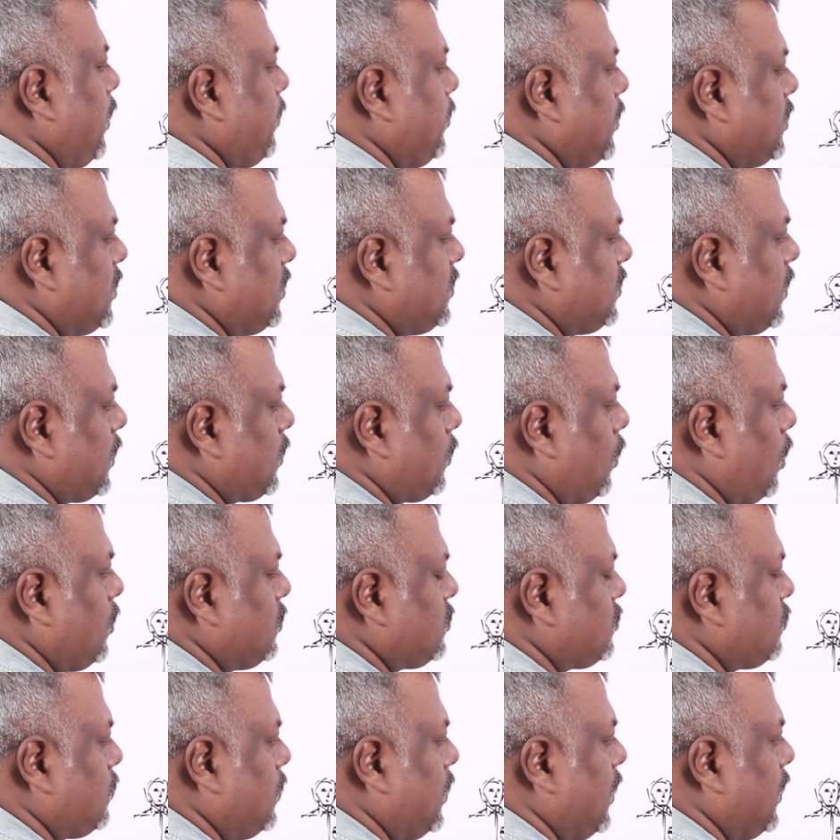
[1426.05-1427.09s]
Maybe there is a
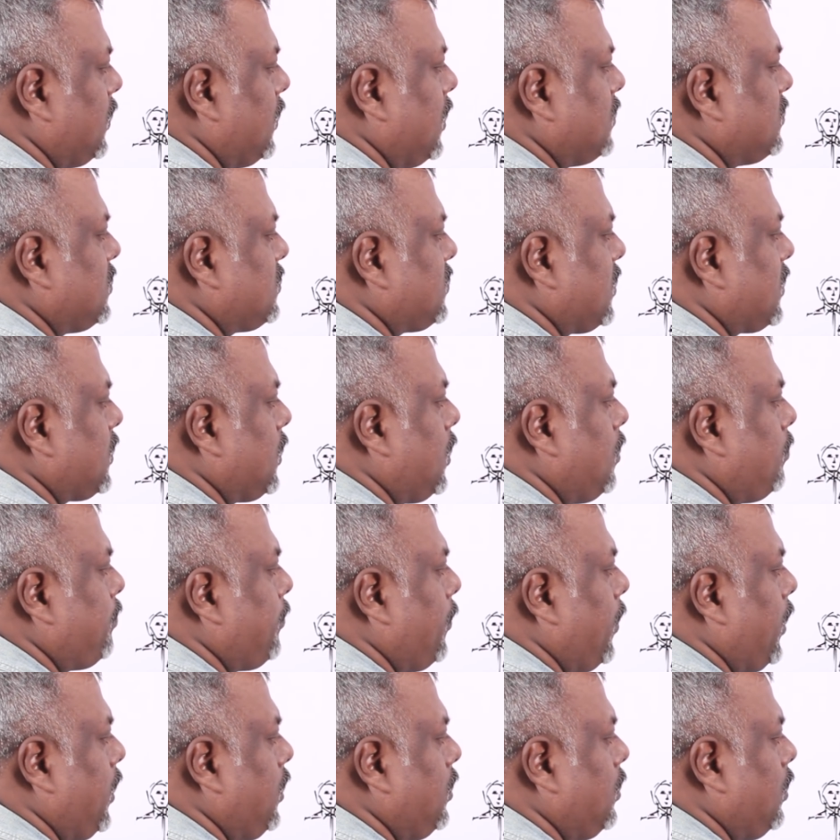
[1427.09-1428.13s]
crossroad and there's a signal
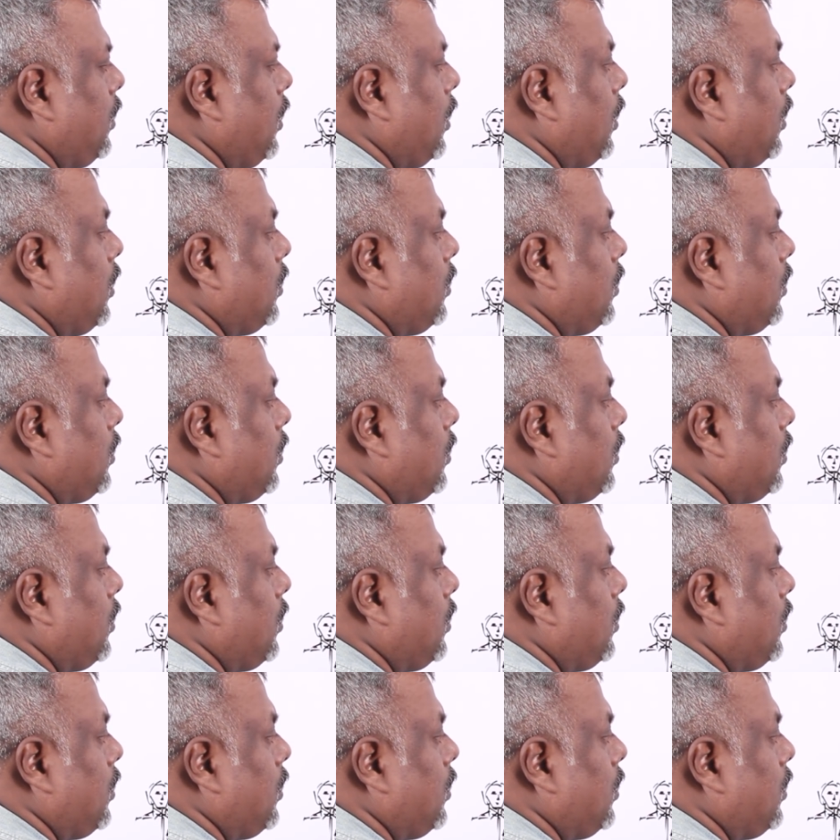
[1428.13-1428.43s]
point.